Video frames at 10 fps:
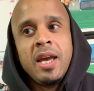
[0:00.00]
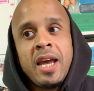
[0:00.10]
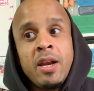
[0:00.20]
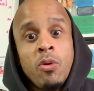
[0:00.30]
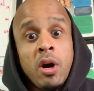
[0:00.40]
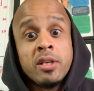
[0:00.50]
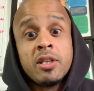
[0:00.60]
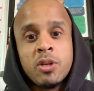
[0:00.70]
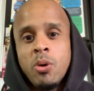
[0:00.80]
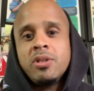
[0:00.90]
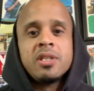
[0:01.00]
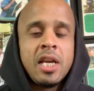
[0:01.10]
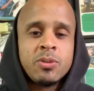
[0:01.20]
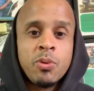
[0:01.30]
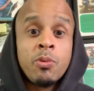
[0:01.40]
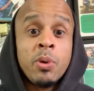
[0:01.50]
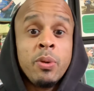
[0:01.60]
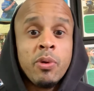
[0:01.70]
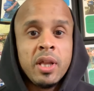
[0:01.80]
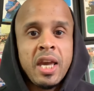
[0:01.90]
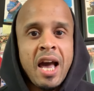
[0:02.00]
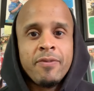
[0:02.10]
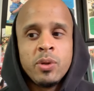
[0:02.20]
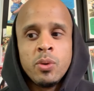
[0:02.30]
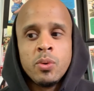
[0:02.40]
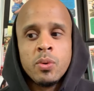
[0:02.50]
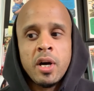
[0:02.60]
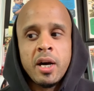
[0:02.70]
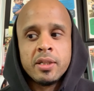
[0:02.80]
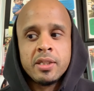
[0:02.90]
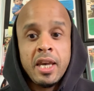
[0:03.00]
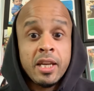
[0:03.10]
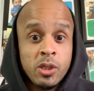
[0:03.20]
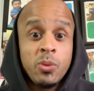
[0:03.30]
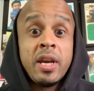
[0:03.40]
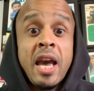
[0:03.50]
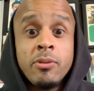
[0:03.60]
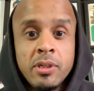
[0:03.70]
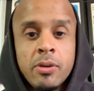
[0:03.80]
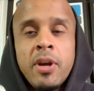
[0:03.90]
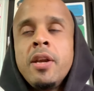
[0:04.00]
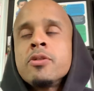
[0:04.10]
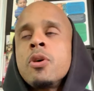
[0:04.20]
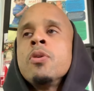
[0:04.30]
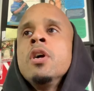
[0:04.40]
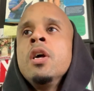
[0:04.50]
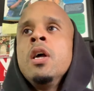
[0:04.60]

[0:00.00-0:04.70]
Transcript: And us as coaches, that's what we really have to take into account, right? So